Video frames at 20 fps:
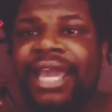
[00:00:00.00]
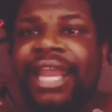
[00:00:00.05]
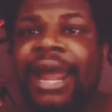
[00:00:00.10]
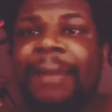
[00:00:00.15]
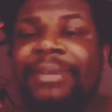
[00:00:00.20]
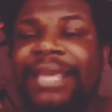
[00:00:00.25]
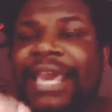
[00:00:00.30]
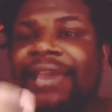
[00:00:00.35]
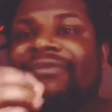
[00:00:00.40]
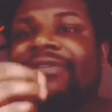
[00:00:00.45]

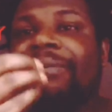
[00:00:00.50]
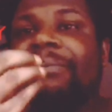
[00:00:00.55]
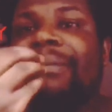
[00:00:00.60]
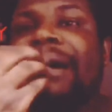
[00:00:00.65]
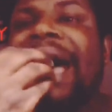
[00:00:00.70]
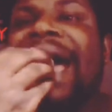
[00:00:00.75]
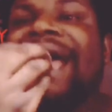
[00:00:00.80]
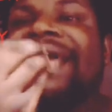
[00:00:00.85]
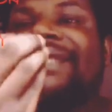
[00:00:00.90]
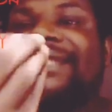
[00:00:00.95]
and I'm
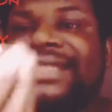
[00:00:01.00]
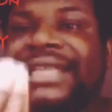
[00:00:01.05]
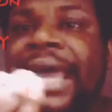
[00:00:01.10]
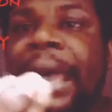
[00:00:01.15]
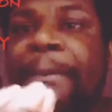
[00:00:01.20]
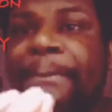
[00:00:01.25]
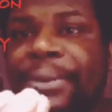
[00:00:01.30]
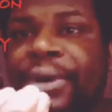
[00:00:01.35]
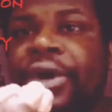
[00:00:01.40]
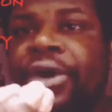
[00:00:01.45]
giving my
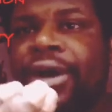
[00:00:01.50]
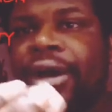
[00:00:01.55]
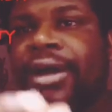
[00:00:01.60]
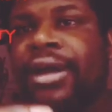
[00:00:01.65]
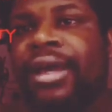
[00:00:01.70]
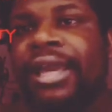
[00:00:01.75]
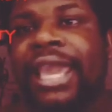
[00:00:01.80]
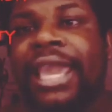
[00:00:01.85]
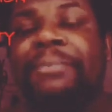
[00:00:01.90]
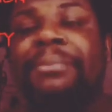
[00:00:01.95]

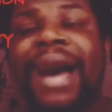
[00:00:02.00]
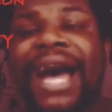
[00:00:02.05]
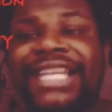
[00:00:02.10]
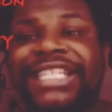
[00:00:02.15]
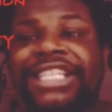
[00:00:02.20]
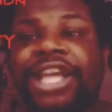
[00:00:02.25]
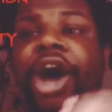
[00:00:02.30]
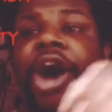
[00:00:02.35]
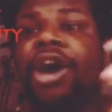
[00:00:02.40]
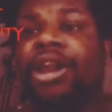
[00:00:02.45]
sample and
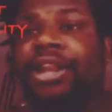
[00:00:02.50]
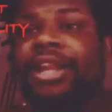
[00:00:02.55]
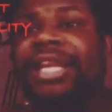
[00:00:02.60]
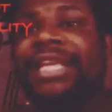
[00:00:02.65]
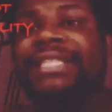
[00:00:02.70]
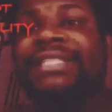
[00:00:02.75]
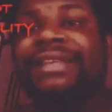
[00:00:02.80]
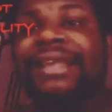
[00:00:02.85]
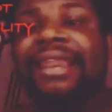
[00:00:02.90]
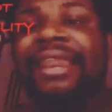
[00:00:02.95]
my
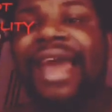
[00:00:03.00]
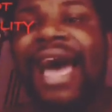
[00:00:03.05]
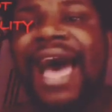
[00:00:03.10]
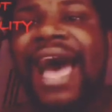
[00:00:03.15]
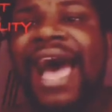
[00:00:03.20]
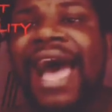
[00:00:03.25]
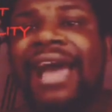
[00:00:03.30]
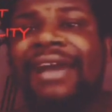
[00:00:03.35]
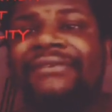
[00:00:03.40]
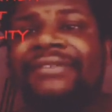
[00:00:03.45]
daughter is
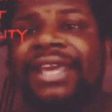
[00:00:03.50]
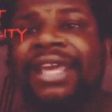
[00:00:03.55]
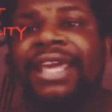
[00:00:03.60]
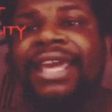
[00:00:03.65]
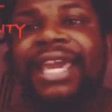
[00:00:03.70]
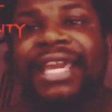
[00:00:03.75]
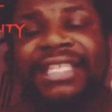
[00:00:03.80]
alive